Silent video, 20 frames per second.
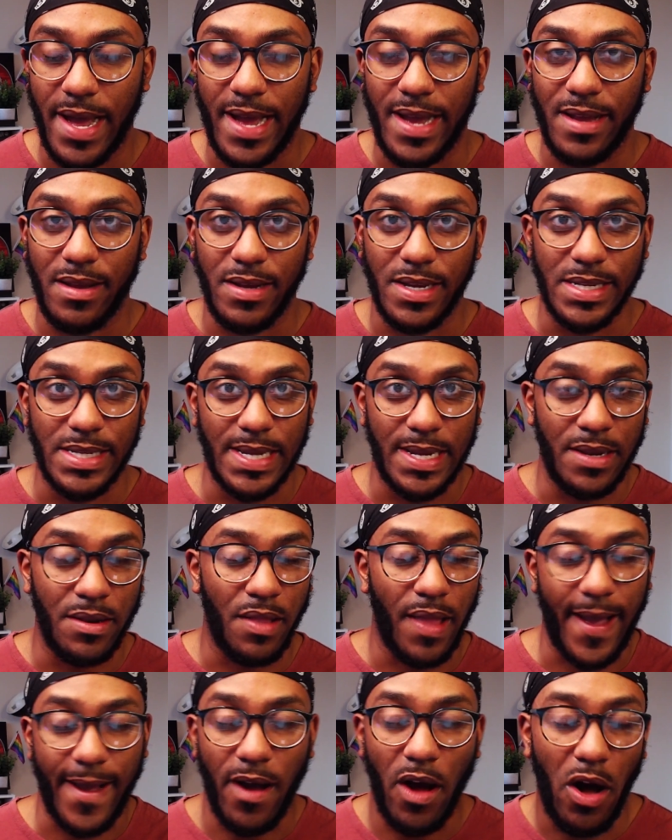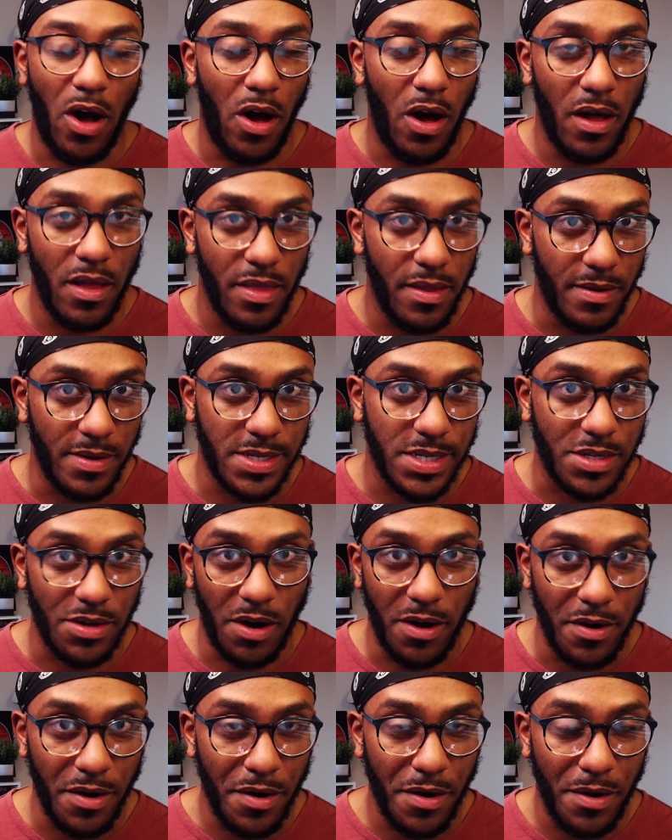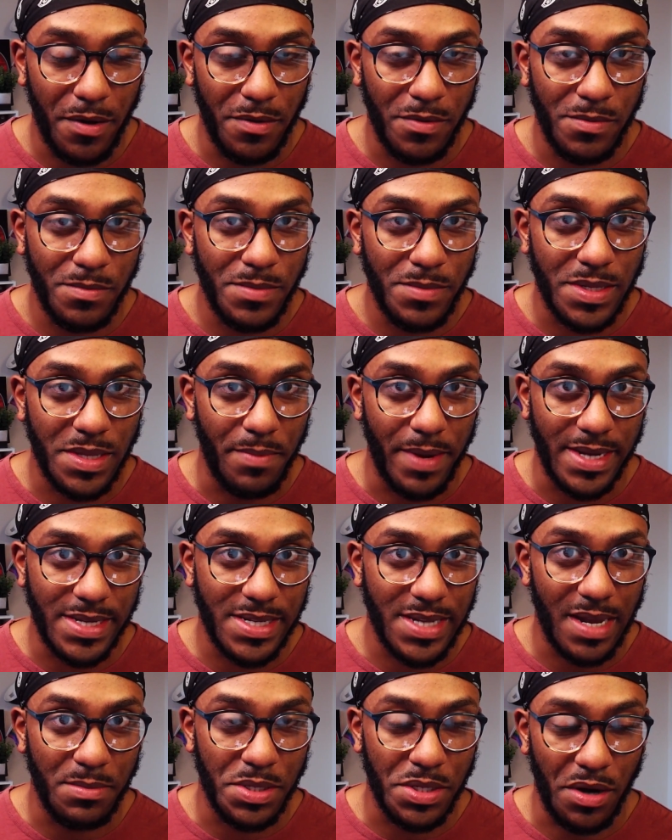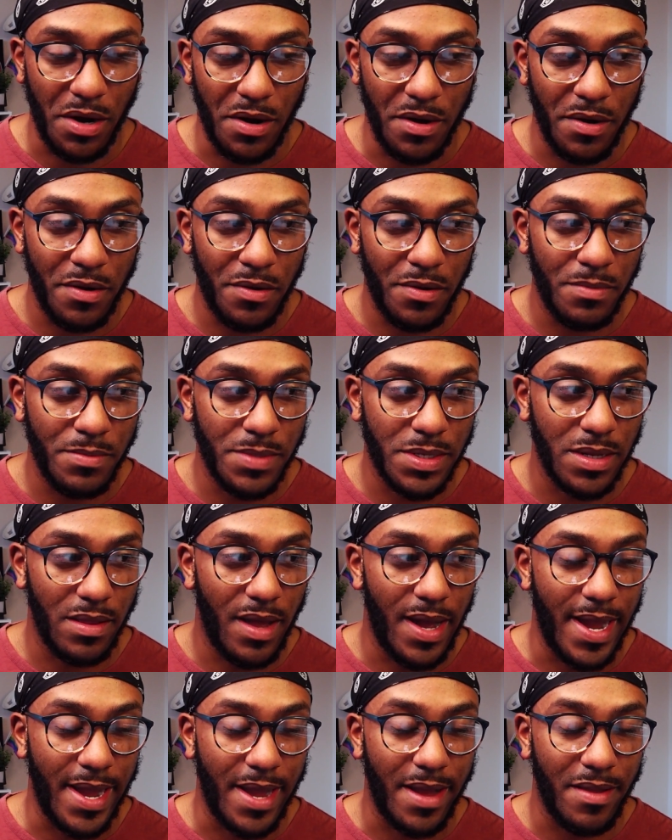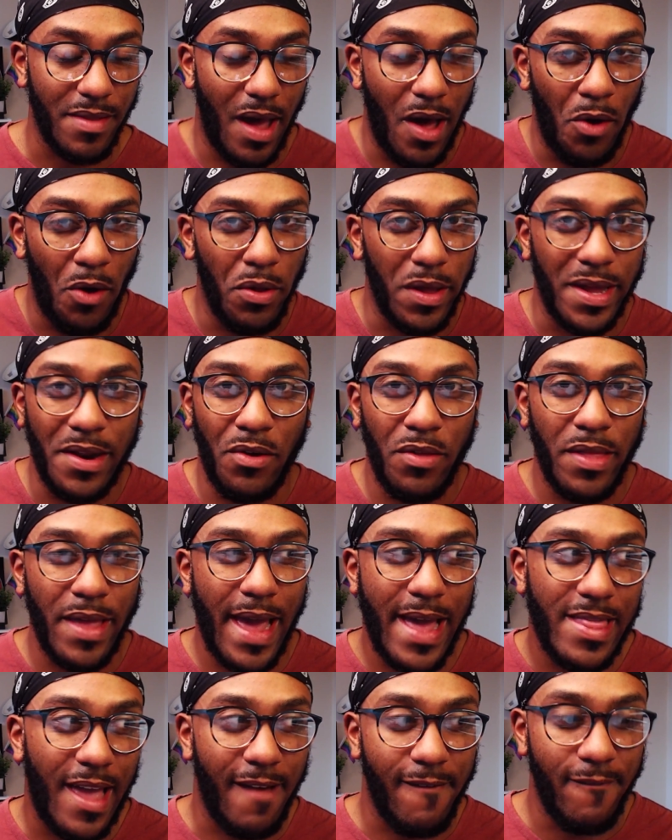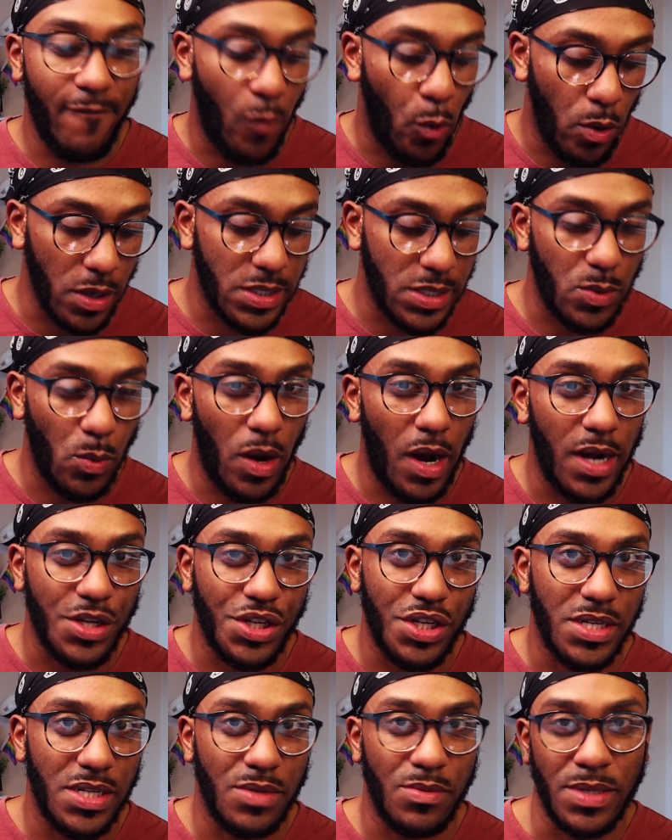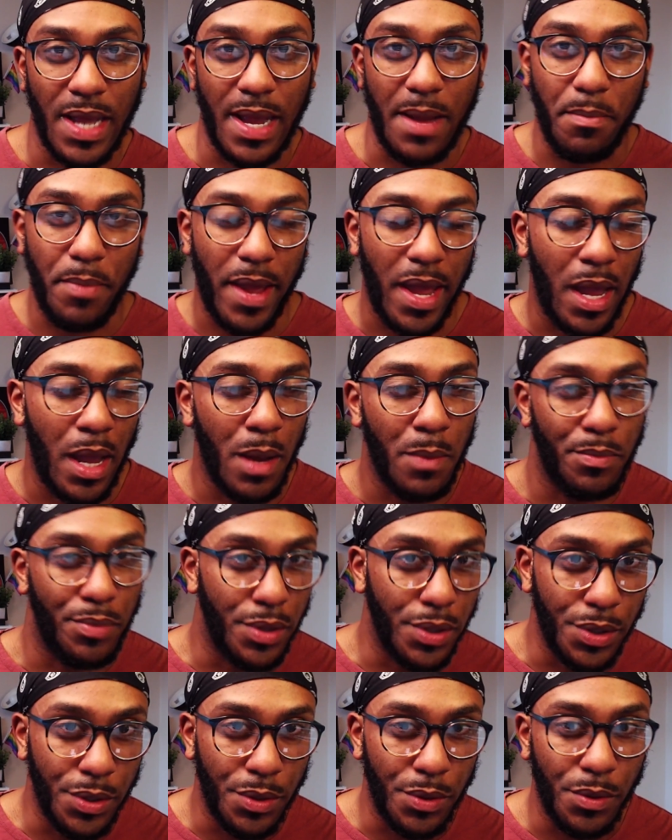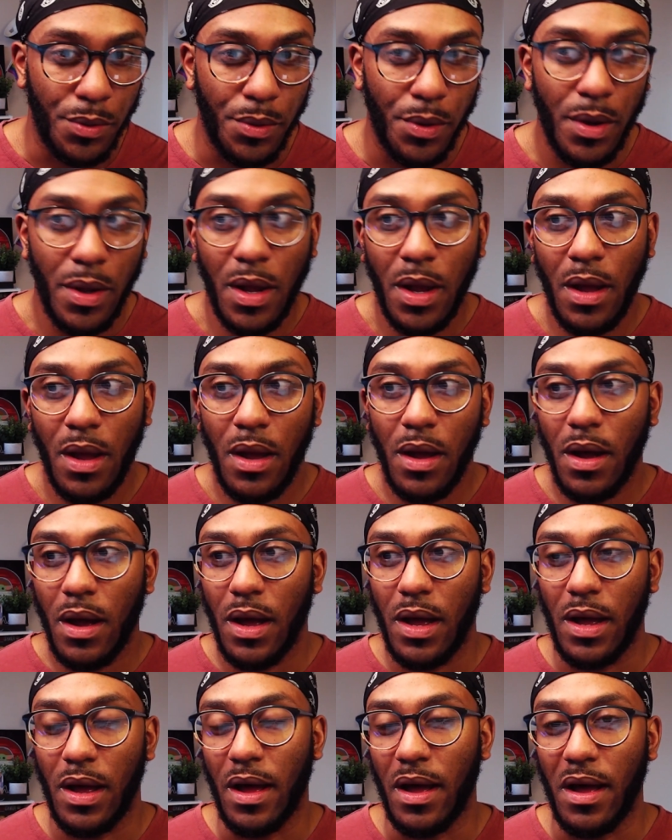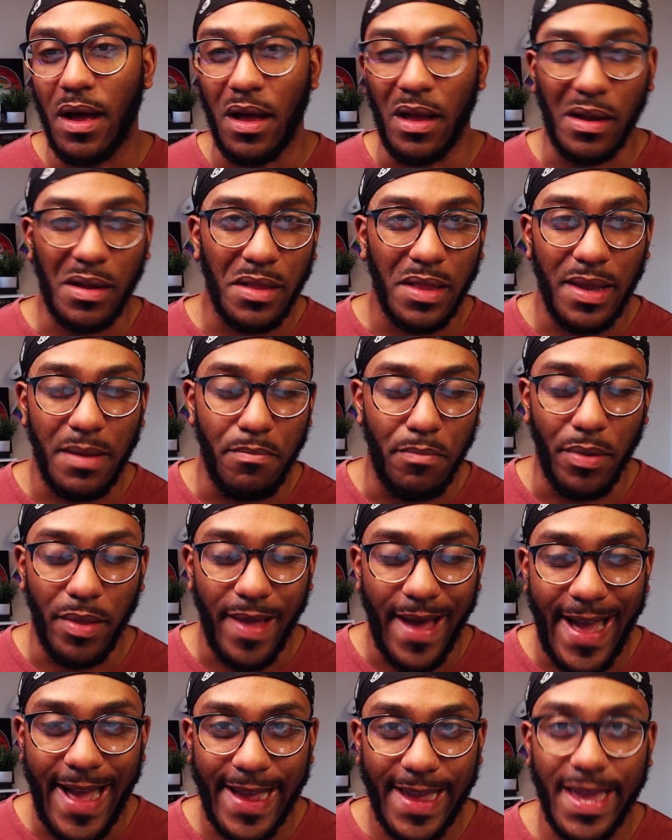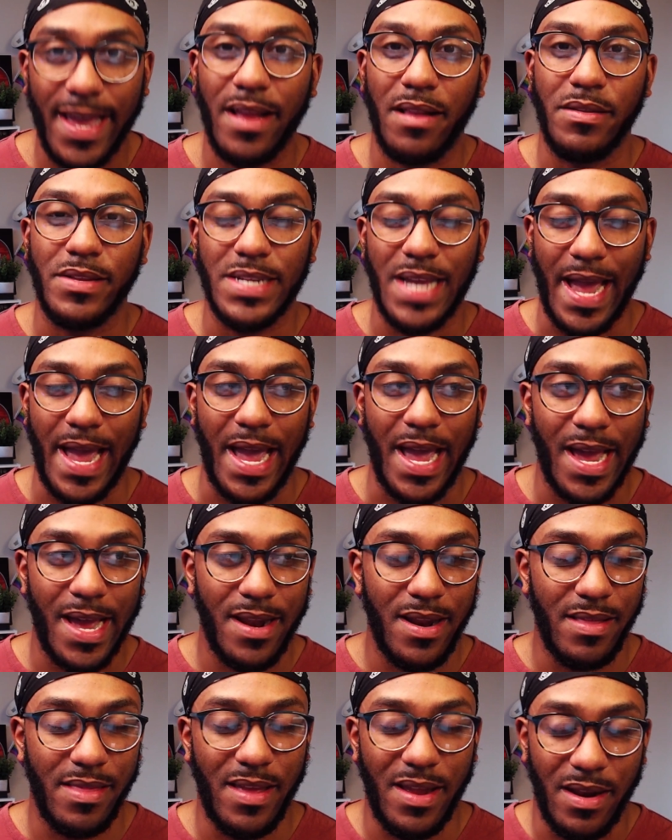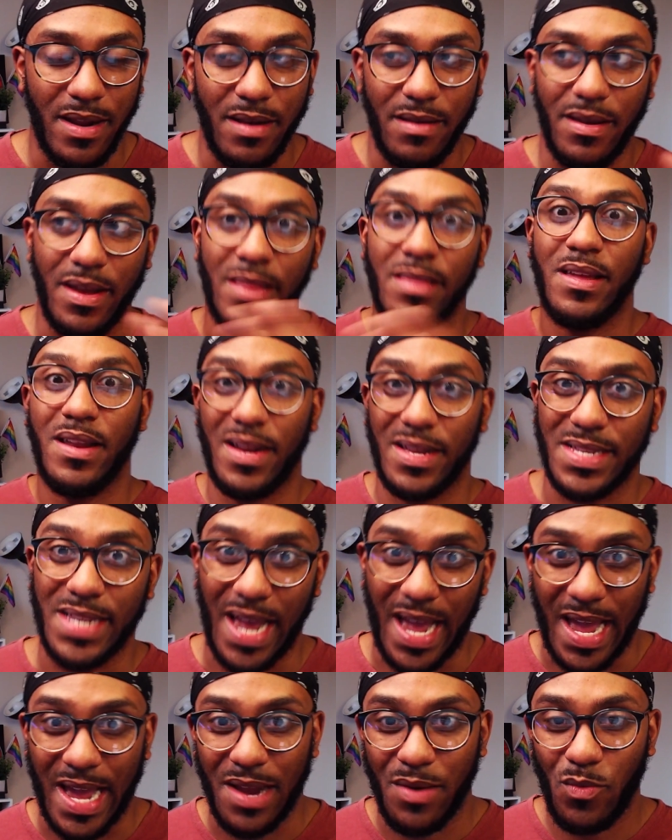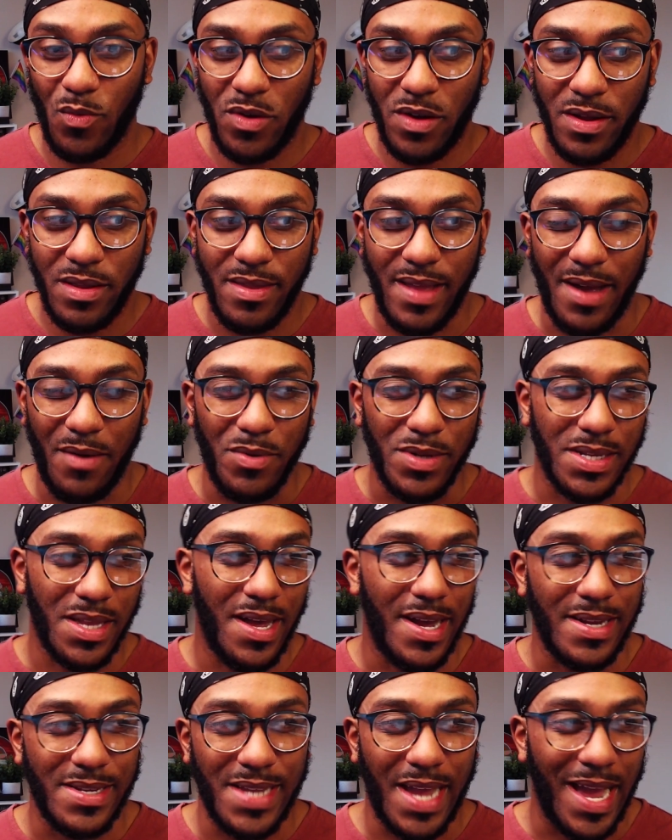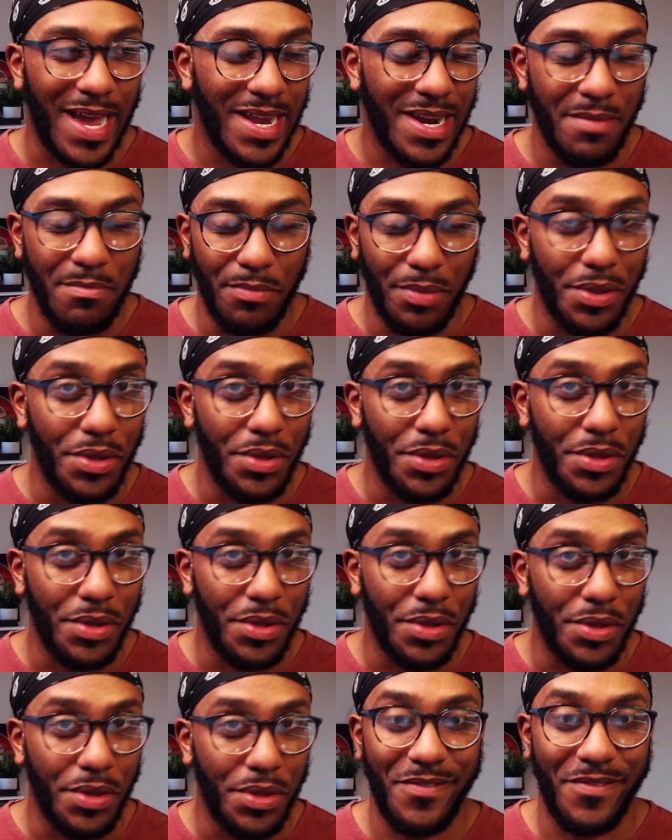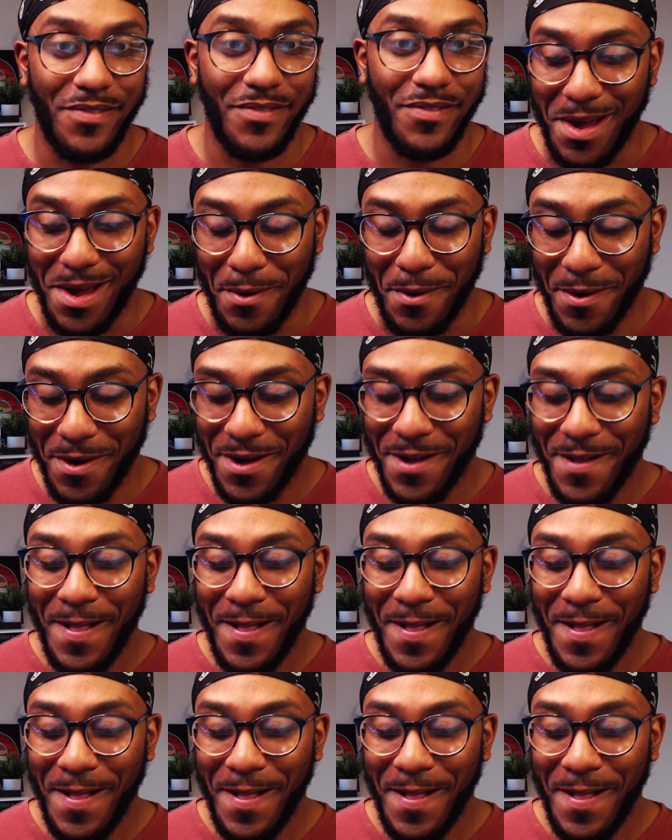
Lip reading: is in all the starter homes, the base game starter homes. So it only had 4 swatches. It was pink, blue, ugly, black, and tan, and then a tan one that was tan and blue. I don't even know,